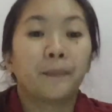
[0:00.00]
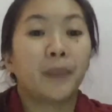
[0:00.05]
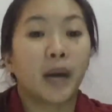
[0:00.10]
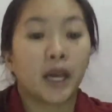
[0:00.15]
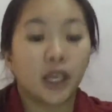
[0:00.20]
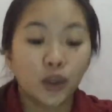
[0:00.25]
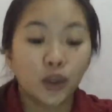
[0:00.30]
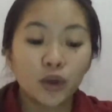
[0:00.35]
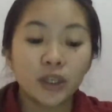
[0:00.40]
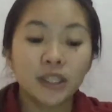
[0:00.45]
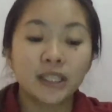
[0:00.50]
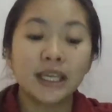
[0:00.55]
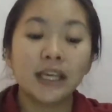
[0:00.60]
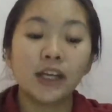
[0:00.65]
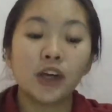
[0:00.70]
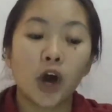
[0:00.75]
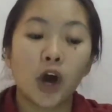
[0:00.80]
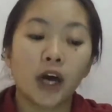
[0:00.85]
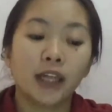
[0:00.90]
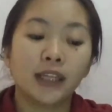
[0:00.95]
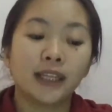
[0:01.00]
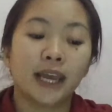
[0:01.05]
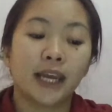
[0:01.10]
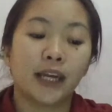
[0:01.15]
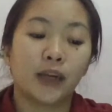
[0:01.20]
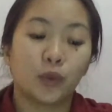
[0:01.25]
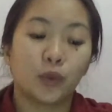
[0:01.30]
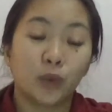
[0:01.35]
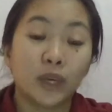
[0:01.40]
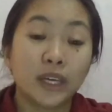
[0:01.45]
by using
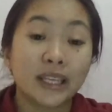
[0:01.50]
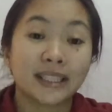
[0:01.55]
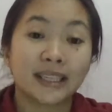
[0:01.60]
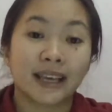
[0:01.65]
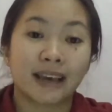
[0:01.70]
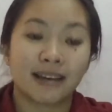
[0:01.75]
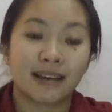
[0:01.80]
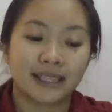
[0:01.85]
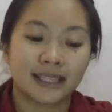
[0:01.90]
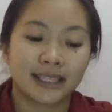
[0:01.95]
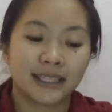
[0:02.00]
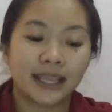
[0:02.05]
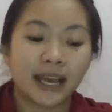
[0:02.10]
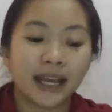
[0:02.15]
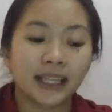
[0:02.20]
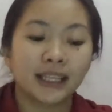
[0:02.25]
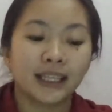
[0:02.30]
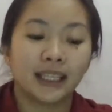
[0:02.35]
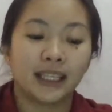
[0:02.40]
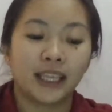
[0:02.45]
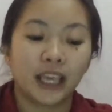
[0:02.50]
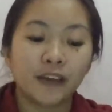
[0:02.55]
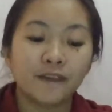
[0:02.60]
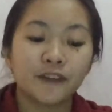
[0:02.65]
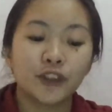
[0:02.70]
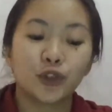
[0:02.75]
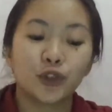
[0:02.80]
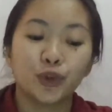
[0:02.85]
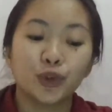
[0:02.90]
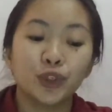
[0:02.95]
online quizzes that give
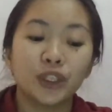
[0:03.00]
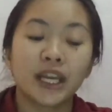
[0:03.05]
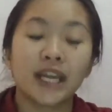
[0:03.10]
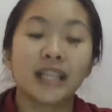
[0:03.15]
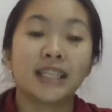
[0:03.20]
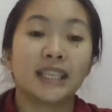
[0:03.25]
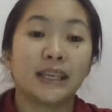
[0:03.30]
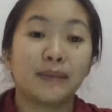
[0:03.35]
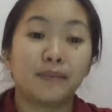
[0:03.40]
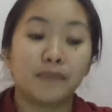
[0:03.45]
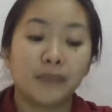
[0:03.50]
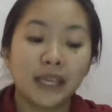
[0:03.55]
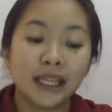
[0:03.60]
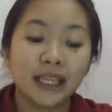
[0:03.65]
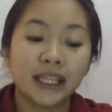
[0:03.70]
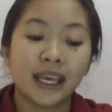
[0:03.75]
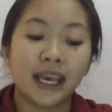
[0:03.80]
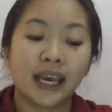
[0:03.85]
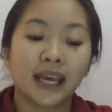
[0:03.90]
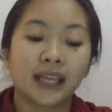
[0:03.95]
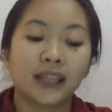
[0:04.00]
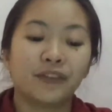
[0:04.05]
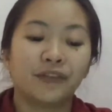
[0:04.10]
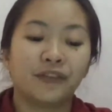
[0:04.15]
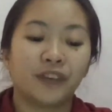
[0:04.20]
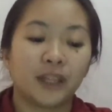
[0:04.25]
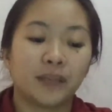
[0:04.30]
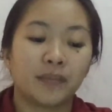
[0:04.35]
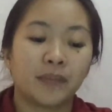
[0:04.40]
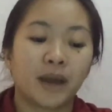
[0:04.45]
students immediate
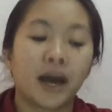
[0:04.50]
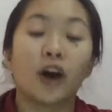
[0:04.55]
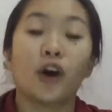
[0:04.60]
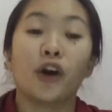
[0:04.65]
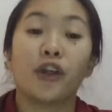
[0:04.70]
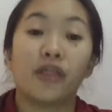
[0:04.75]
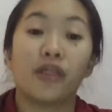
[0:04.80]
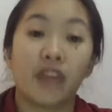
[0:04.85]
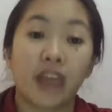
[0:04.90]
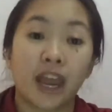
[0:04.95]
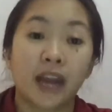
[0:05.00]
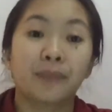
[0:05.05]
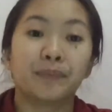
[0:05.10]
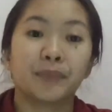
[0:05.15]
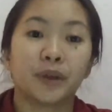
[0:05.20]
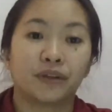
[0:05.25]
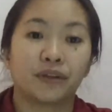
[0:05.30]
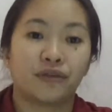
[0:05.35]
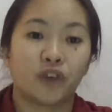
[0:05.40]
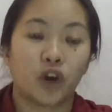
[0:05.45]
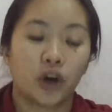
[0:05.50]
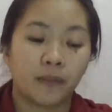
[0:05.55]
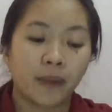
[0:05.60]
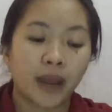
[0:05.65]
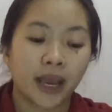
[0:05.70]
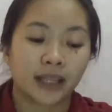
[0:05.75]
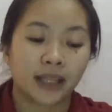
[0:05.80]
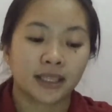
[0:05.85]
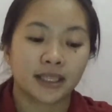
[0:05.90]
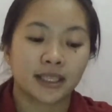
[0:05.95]
feedback on their
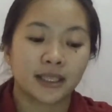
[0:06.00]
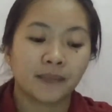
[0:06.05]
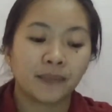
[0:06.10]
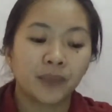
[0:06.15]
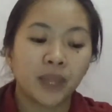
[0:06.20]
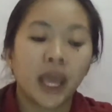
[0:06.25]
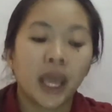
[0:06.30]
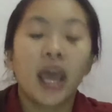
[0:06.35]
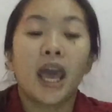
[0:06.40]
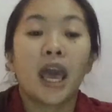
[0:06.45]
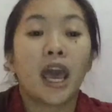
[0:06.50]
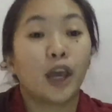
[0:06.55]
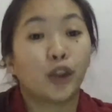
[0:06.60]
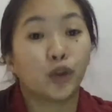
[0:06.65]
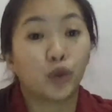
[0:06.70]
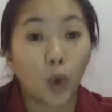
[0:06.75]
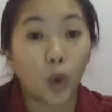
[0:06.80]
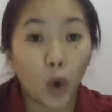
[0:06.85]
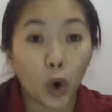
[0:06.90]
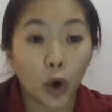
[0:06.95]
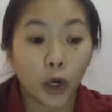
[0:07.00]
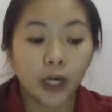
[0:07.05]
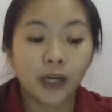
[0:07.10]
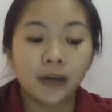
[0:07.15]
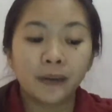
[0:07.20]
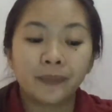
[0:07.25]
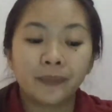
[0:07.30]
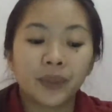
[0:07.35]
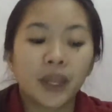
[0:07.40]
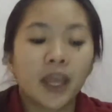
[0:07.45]
performance, and or
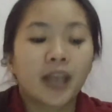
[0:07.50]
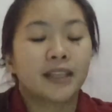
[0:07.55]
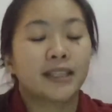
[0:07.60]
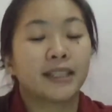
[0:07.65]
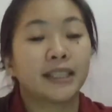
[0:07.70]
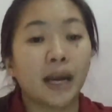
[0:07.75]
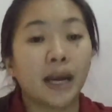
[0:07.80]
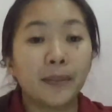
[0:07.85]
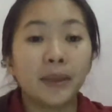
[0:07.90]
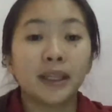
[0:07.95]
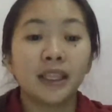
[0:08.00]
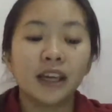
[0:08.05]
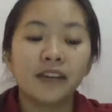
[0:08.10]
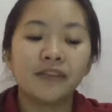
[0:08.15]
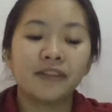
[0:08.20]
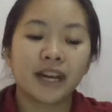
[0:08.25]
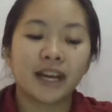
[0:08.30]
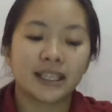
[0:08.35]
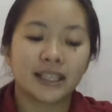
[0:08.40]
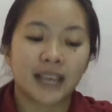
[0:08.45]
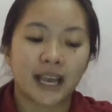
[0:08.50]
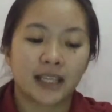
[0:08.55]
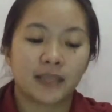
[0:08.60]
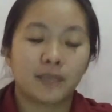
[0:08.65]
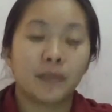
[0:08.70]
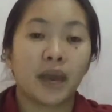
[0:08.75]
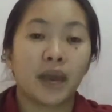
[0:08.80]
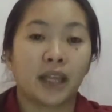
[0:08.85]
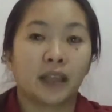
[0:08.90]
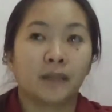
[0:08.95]
summative
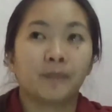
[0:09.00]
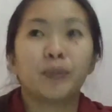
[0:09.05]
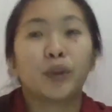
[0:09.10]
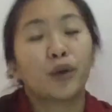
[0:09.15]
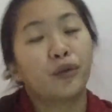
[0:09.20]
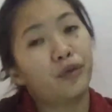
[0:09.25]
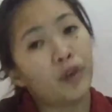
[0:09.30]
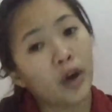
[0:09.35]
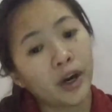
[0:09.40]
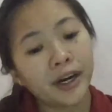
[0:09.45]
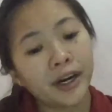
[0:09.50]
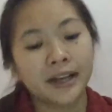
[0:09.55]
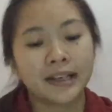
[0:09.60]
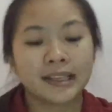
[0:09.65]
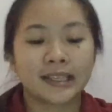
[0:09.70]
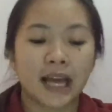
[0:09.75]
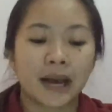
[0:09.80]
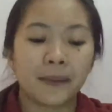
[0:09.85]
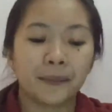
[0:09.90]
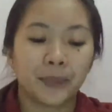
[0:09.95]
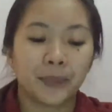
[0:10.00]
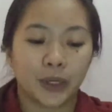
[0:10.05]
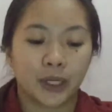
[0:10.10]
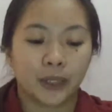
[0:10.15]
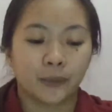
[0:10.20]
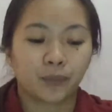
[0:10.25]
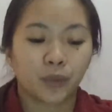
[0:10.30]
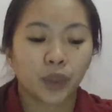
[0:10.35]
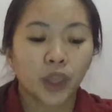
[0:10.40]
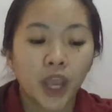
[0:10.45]
assessment. For example,
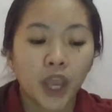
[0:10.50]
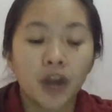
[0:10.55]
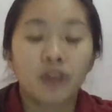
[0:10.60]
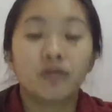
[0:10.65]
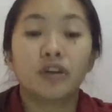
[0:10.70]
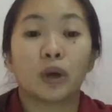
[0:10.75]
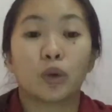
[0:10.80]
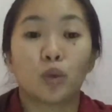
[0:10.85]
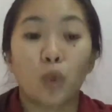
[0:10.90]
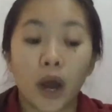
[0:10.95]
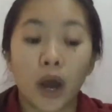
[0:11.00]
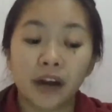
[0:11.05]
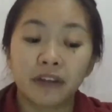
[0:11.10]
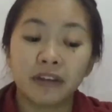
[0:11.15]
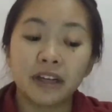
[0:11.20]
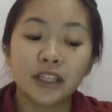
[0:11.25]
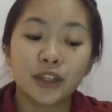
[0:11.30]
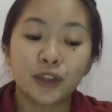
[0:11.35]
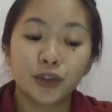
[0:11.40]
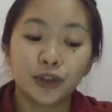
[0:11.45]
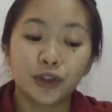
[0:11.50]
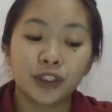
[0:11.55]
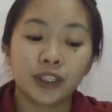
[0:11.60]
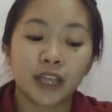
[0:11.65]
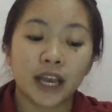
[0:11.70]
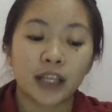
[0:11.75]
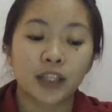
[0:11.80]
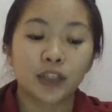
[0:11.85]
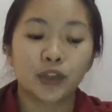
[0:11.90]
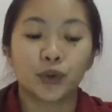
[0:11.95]
requiring
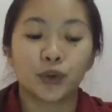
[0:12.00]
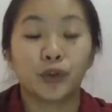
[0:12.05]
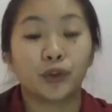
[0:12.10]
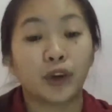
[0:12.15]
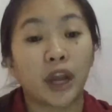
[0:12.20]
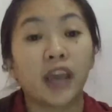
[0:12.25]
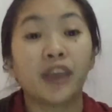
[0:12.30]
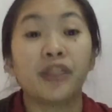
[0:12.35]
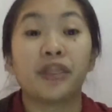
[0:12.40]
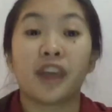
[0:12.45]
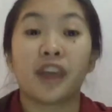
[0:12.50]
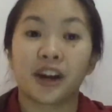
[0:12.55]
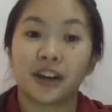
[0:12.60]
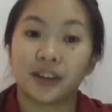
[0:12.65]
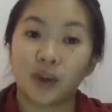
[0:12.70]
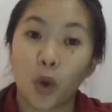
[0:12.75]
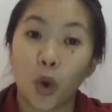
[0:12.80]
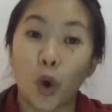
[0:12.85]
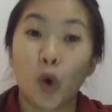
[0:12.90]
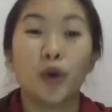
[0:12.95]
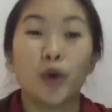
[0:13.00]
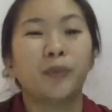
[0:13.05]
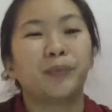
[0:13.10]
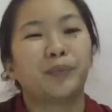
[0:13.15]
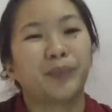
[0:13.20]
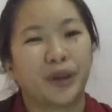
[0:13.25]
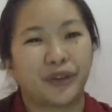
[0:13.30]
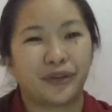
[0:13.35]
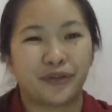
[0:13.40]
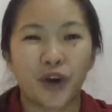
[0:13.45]
students to grade their
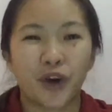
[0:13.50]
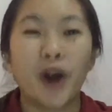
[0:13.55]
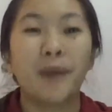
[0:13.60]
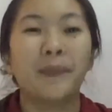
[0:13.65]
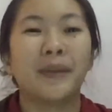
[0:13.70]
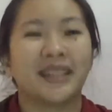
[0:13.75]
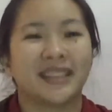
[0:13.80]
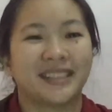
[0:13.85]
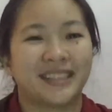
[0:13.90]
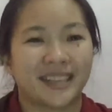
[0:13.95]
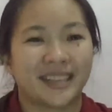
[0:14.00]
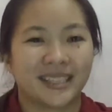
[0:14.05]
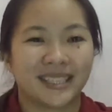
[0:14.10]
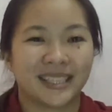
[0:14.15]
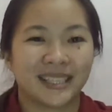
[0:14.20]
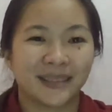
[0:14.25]
own performances.